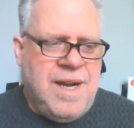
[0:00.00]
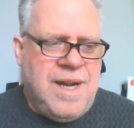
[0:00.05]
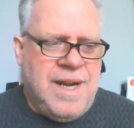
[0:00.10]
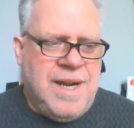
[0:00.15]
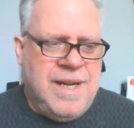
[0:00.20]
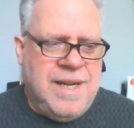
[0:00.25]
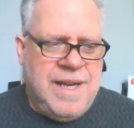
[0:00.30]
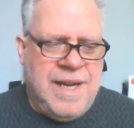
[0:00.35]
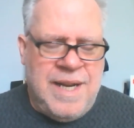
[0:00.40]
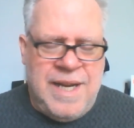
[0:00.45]

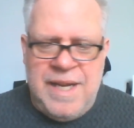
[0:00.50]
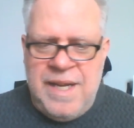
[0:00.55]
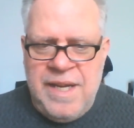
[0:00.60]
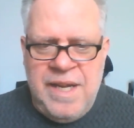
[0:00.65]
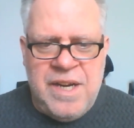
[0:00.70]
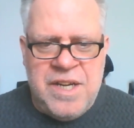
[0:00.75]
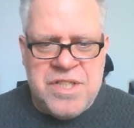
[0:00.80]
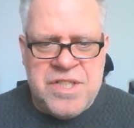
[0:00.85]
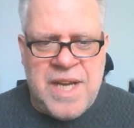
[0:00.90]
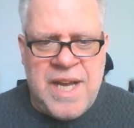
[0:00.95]
I'm
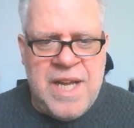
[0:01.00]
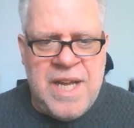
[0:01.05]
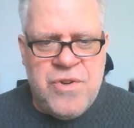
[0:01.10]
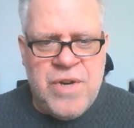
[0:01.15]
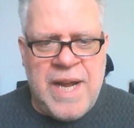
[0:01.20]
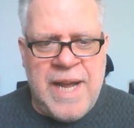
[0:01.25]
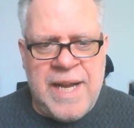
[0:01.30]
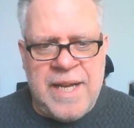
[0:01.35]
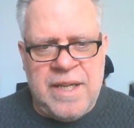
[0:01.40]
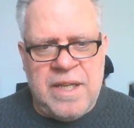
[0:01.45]
going to
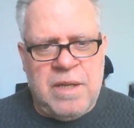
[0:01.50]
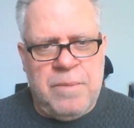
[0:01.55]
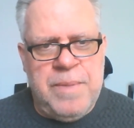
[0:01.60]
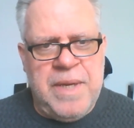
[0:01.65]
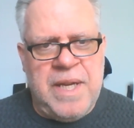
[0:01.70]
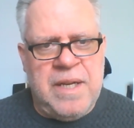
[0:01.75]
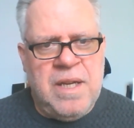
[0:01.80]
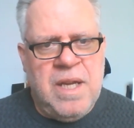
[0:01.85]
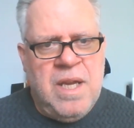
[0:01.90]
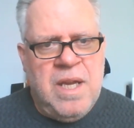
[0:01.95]
sidetrack a little
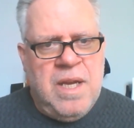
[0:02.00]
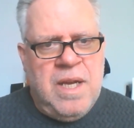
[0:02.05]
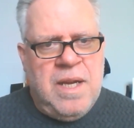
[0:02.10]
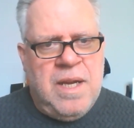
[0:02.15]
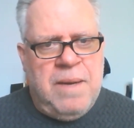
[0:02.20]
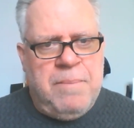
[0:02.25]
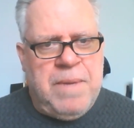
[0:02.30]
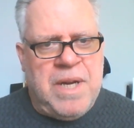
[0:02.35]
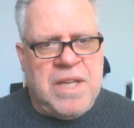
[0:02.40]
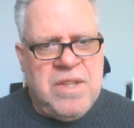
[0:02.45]
bit.
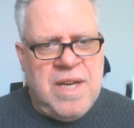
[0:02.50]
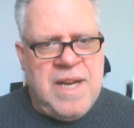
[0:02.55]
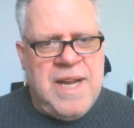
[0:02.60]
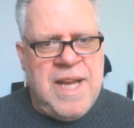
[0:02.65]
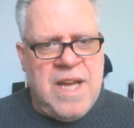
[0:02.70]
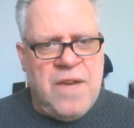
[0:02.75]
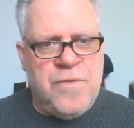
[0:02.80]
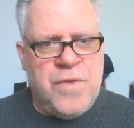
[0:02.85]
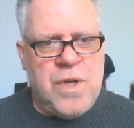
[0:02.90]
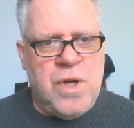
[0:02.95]
A month and a
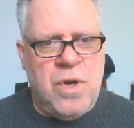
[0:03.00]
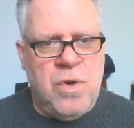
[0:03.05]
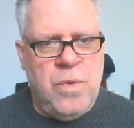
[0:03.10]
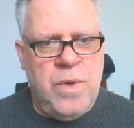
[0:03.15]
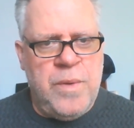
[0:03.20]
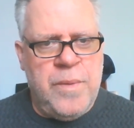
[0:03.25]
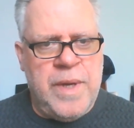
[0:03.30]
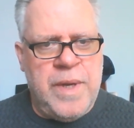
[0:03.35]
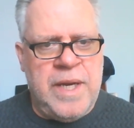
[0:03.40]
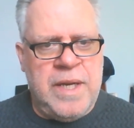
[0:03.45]
half ago,
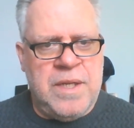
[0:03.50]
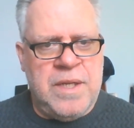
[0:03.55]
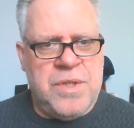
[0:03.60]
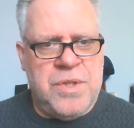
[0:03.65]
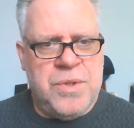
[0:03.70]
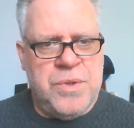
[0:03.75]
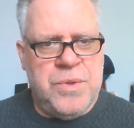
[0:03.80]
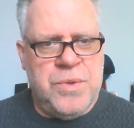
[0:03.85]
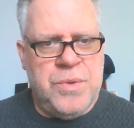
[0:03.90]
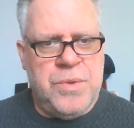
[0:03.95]
we went
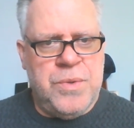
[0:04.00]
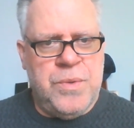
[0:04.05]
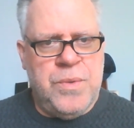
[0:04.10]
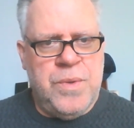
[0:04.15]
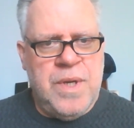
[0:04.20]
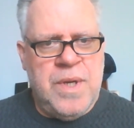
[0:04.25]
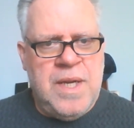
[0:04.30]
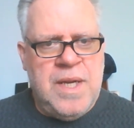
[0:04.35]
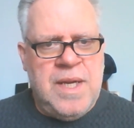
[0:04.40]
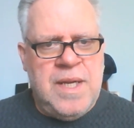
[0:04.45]
into
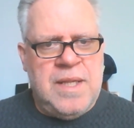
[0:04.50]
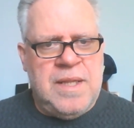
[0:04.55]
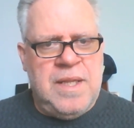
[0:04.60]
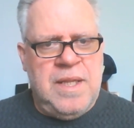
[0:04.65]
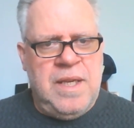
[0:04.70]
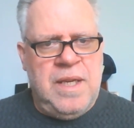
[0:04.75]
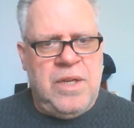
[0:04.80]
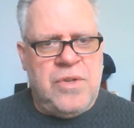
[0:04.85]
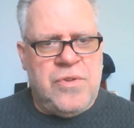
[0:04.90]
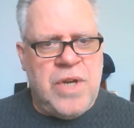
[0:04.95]

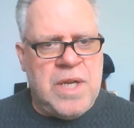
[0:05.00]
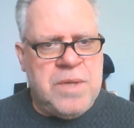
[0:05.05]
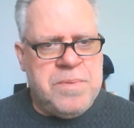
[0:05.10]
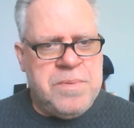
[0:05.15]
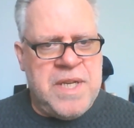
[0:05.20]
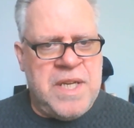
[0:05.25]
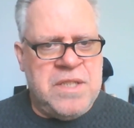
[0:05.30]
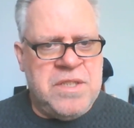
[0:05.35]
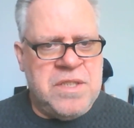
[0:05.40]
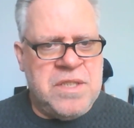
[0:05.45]
the
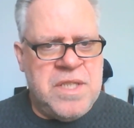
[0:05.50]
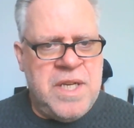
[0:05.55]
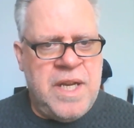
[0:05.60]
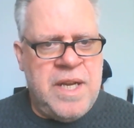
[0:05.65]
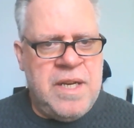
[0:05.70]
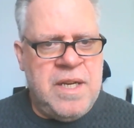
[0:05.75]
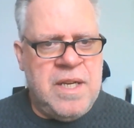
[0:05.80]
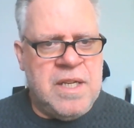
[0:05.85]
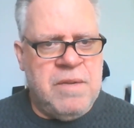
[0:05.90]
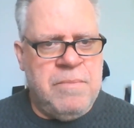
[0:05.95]
Transportation
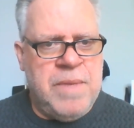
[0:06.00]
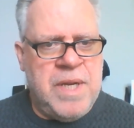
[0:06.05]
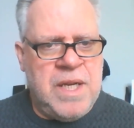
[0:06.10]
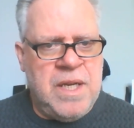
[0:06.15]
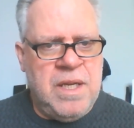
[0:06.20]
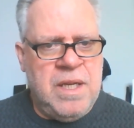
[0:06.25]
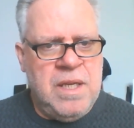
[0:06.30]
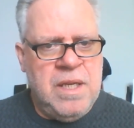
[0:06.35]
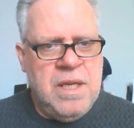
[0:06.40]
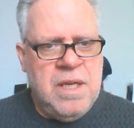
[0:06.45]
Standing
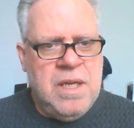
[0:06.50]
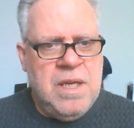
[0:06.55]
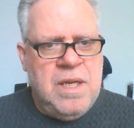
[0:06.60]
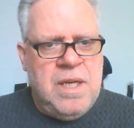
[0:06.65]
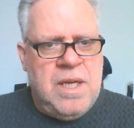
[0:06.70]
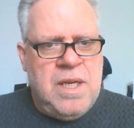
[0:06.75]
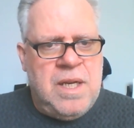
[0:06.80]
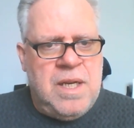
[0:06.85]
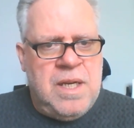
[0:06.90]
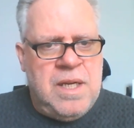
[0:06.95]
Committee,
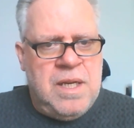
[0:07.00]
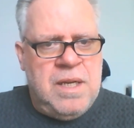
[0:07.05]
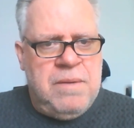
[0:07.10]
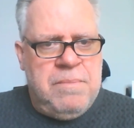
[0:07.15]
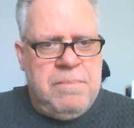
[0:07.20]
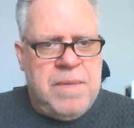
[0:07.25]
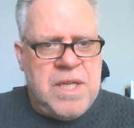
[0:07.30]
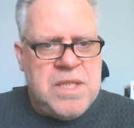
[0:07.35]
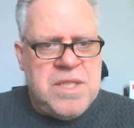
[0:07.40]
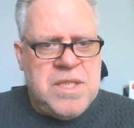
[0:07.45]

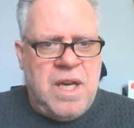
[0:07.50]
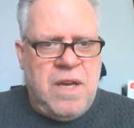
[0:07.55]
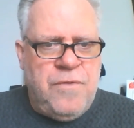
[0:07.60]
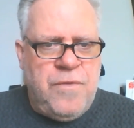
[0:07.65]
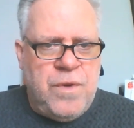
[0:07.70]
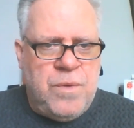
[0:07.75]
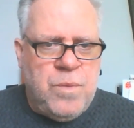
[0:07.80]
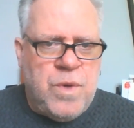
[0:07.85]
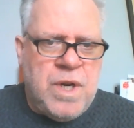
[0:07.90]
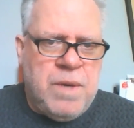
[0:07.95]
myself
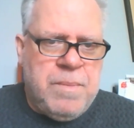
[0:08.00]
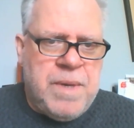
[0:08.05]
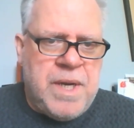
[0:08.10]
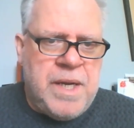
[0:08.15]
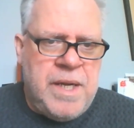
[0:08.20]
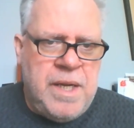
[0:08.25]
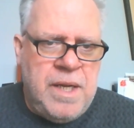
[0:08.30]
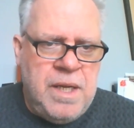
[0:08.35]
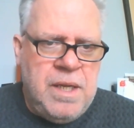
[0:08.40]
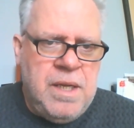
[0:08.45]
and one of
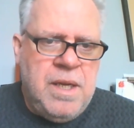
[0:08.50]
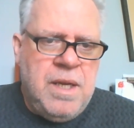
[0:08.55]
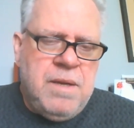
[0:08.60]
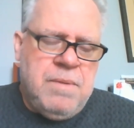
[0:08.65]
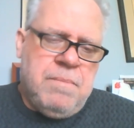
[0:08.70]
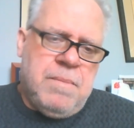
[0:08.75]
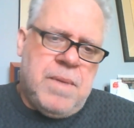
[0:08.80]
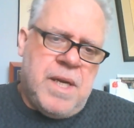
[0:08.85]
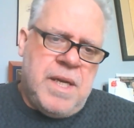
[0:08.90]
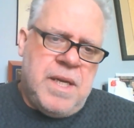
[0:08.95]
my
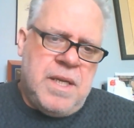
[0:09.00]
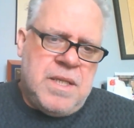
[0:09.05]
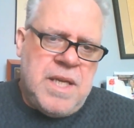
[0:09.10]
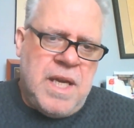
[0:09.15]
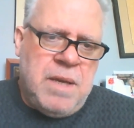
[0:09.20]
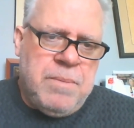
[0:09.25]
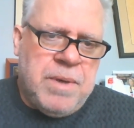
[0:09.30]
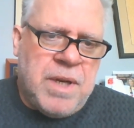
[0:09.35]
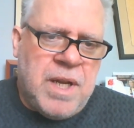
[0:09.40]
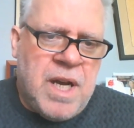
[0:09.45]

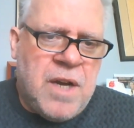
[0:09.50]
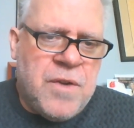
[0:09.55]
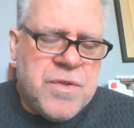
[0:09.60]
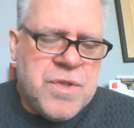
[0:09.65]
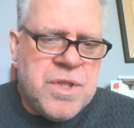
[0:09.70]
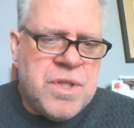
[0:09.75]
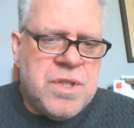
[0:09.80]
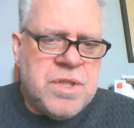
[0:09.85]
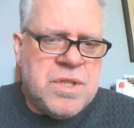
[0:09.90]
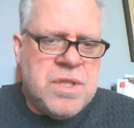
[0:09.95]
table
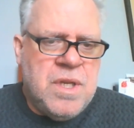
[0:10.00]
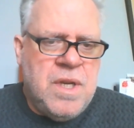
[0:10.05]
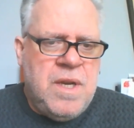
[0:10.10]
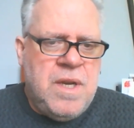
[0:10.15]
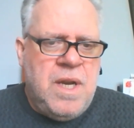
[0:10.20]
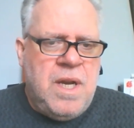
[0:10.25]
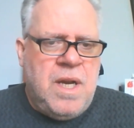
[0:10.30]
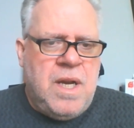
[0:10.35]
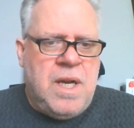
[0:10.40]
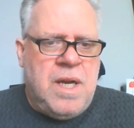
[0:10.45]
officers.
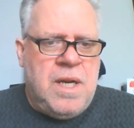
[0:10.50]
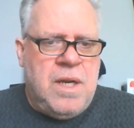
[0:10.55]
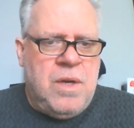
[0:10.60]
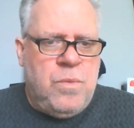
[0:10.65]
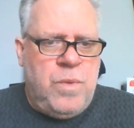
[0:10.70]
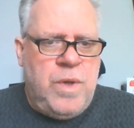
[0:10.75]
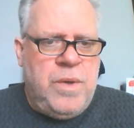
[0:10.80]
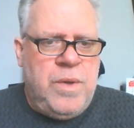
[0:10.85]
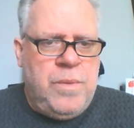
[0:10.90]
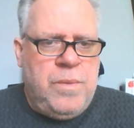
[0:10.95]

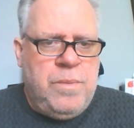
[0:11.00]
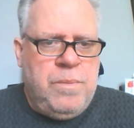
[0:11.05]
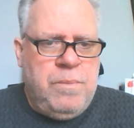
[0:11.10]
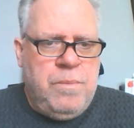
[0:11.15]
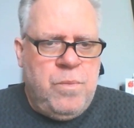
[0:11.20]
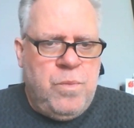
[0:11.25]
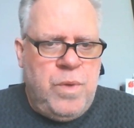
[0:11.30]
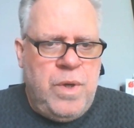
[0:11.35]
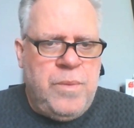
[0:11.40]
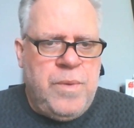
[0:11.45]
We
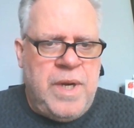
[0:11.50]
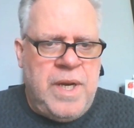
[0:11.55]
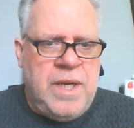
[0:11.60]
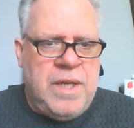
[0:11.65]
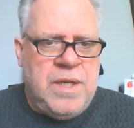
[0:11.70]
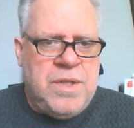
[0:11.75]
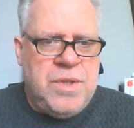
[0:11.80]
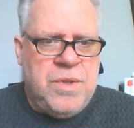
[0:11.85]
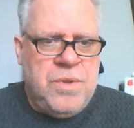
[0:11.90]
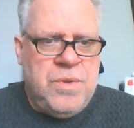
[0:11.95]
went
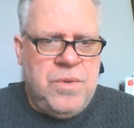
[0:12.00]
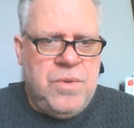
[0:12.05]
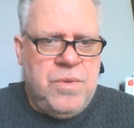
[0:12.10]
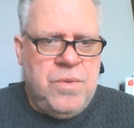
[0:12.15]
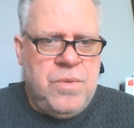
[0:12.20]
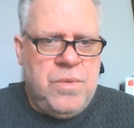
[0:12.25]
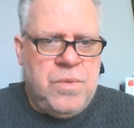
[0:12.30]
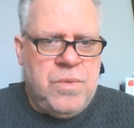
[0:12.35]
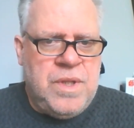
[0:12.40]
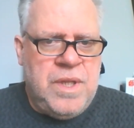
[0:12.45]

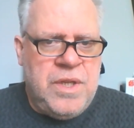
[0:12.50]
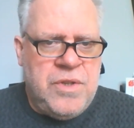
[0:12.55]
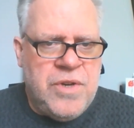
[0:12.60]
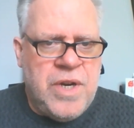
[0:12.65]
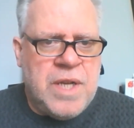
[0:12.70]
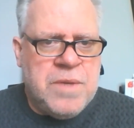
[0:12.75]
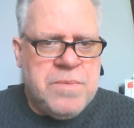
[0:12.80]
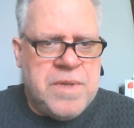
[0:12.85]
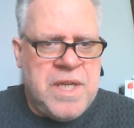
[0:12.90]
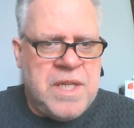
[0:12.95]
into the
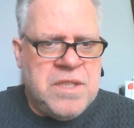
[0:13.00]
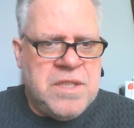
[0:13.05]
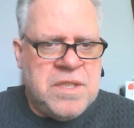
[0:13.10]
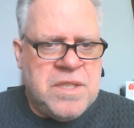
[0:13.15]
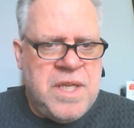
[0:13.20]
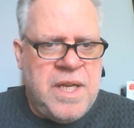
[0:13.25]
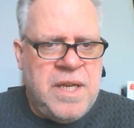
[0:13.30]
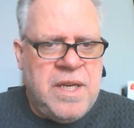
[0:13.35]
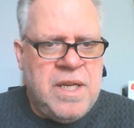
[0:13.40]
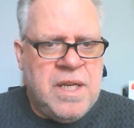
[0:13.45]
Transportation
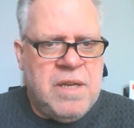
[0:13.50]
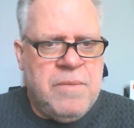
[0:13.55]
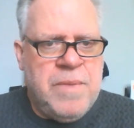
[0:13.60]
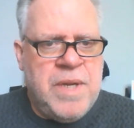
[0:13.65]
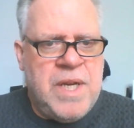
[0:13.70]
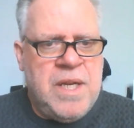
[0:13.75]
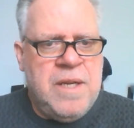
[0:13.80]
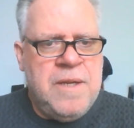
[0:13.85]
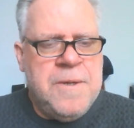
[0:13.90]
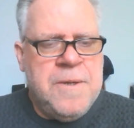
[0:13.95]
Standing
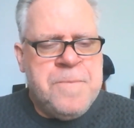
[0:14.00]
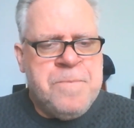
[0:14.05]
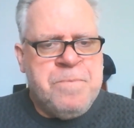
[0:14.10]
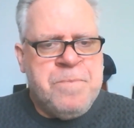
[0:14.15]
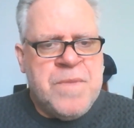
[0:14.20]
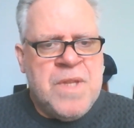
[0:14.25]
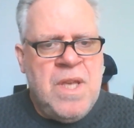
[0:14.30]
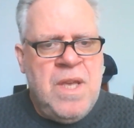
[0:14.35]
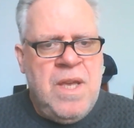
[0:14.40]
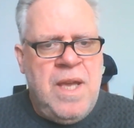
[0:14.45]
Committee
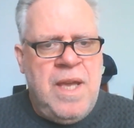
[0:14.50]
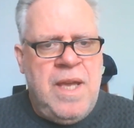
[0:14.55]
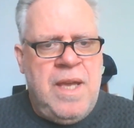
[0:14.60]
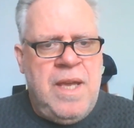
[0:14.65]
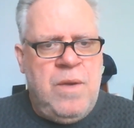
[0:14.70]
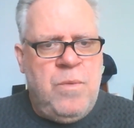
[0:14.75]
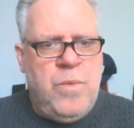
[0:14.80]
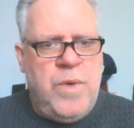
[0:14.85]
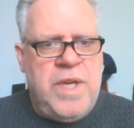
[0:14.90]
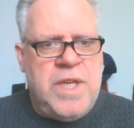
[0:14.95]

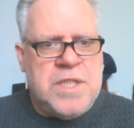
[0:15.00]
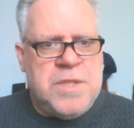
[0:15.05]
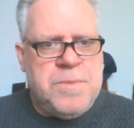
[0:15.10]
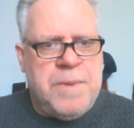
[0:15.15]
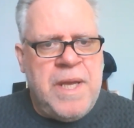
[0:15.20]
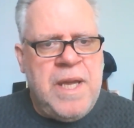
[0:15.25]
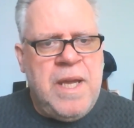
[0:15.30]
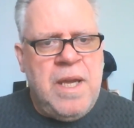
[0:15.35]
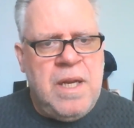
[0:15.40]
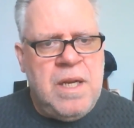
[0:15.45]
and we
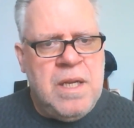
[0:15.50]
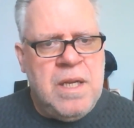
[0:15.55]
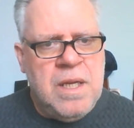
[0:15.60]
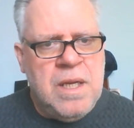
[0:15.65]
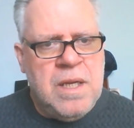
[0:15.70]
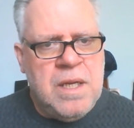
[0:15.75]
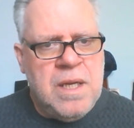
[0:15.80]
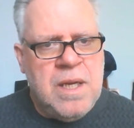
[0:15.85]
explained